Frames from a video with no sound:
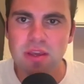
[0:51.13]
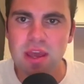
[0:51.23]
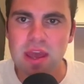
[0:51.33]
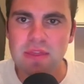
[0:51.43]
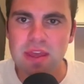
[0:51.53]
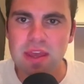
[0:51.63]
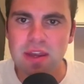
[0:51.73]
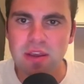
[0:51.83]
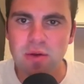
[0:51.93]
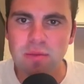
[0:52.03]
And then
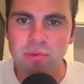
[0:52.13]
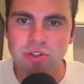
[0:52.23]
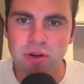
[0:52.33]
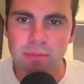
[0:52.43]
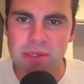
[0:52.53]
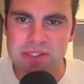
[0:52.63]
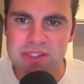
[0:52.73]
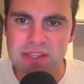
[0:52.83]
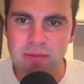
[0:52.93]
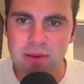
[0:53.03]
go ahead and put your business
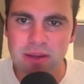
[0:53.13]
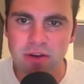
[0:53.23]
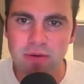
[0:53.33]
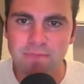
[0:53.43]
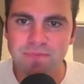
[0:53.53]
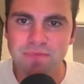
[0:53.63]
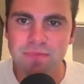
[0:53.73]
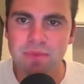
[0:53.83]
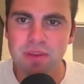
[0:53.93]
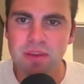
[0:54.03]
name in here.
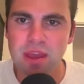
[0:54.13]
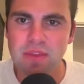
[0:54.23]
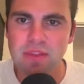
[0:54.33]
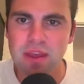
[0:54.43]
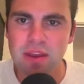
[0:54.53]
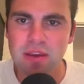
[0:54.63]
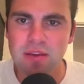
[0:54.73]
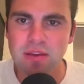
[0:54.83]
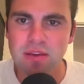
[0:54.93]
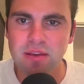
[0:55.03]
And then
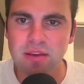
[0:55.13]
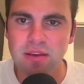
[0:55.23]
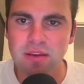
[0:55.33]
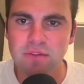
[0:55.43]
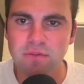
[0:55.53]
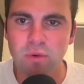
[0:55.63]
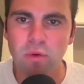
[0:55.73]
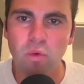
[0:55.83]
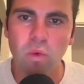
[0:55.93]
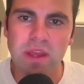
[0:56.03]
for
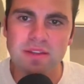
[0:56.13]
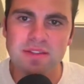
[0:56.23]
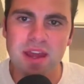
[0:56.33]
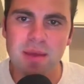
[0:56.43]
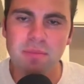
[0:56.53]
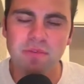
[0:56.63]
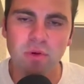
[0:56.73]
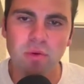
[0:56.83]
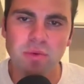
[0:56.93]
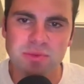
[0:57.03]
wait time
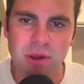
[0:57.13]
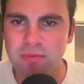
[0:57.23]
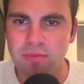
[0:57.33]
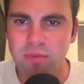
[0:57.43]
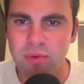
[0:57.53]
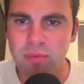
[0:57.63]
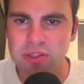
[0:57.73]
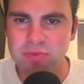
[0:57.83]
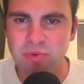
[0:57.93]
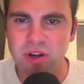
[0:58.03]
before responding, we're going to put this
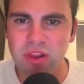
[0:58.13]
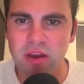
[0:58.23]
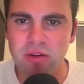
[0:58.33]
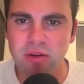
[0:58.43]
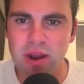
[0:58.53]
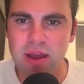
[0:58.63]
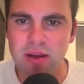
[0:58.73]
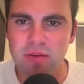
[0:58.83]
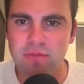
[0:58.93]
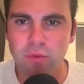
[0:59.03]
pretty low,
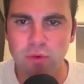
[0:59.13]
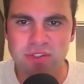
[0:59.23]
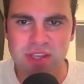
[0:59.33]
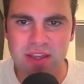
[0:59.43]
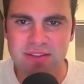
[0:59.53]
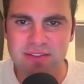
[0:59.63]
around 4 seconds,